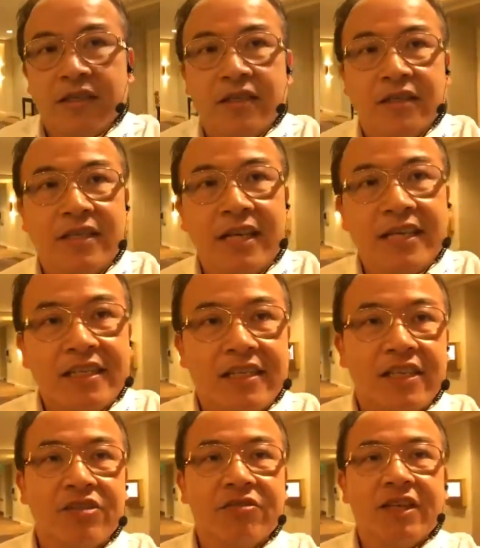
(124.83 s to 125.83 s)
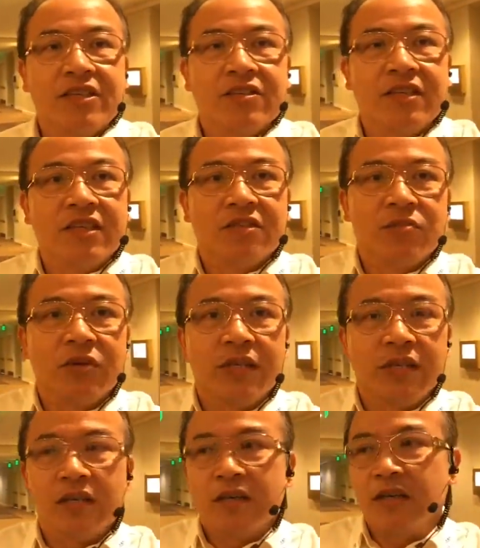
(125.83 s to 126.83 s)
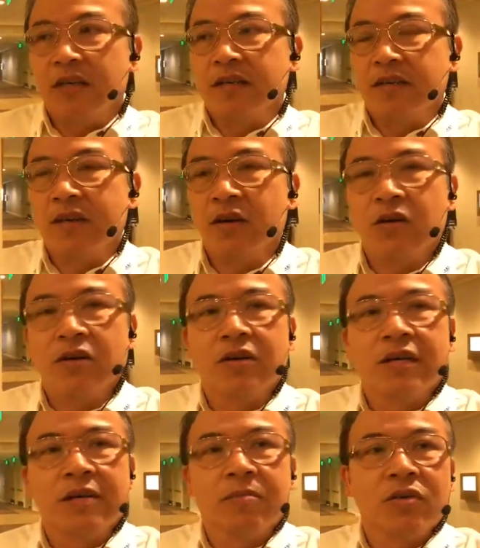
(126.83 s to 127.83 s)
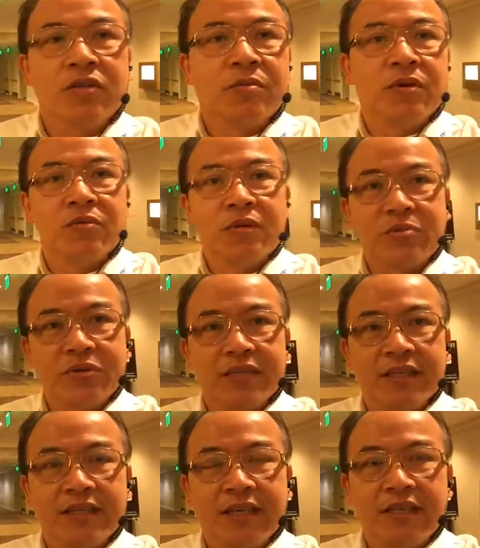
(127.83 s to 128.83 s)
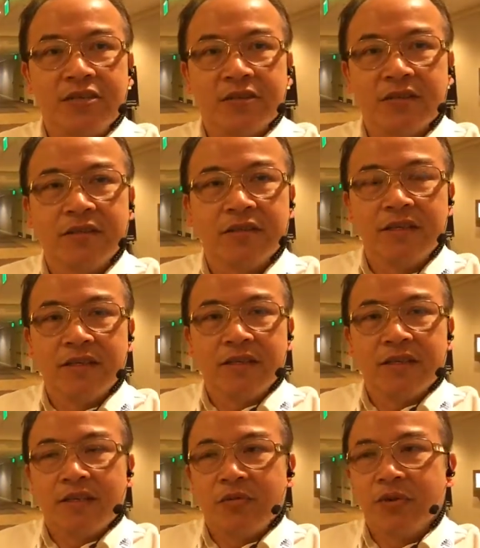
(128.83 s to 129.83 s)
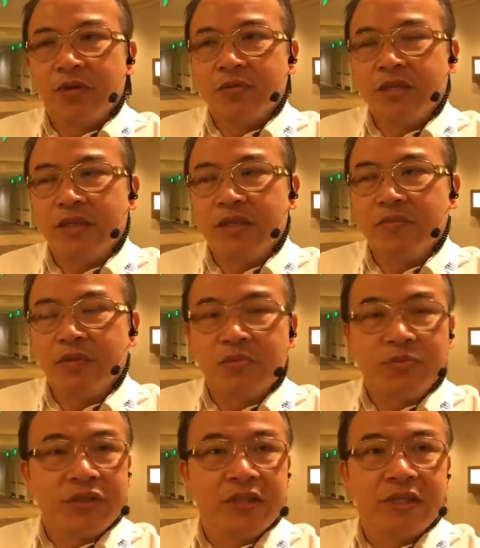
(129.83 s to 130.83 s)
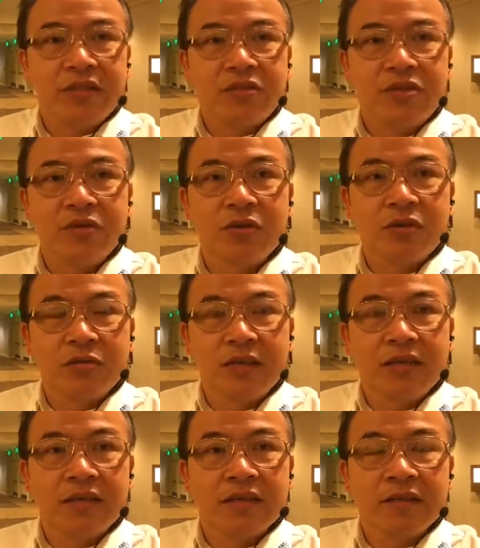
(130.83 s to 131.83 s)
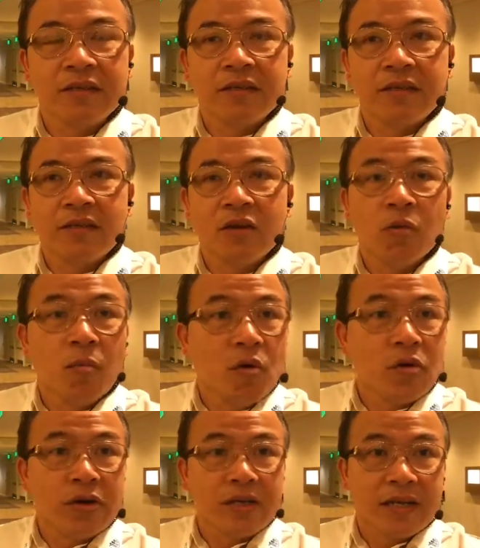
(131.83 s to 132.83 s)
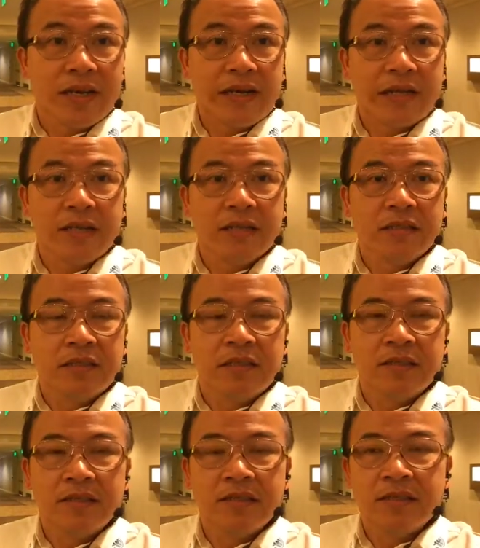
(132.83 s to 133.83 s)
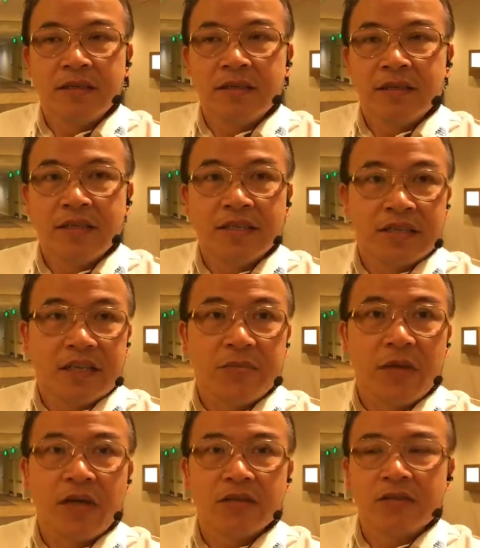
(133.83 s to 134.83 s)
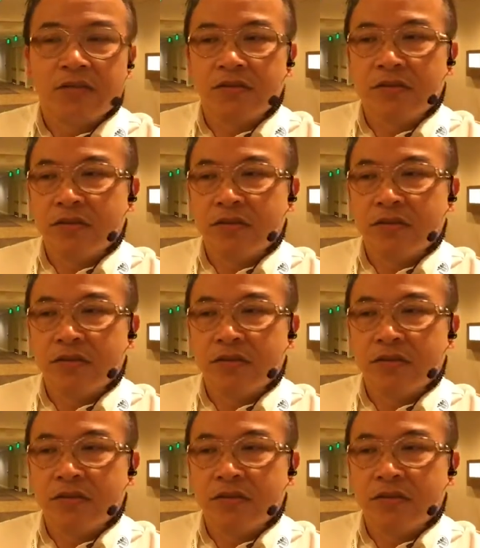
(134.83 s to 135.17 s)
The other situation is really called multiple representation, where we represent two or three or more clients in the same lawsuit.